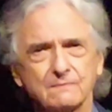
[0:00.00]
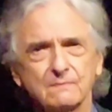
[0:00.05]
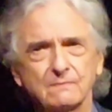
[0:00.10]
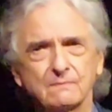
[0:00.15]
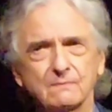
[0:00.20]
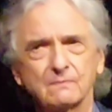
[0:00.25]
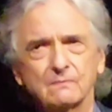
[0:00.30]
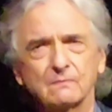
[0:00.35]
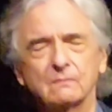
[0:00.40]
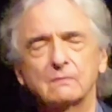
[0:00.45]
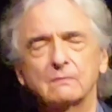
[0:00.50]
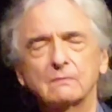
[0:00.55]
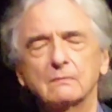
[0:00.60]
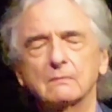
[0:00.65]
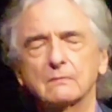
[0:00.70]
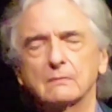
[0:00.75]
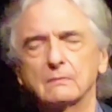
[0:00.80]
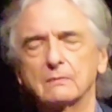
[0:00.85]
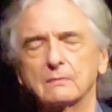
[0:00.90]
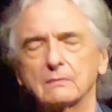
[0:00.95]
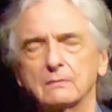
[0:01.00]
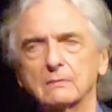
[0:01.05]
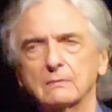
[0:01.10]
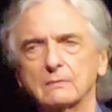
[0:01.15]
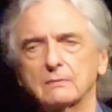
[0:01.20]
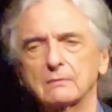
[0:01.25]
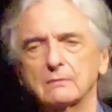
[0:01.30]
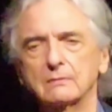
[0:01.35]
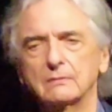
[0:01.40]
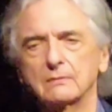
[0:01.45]

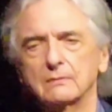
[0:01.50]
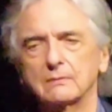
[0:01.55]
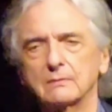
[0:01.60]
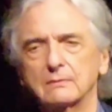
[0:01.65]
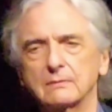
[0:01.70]
(no one is talking)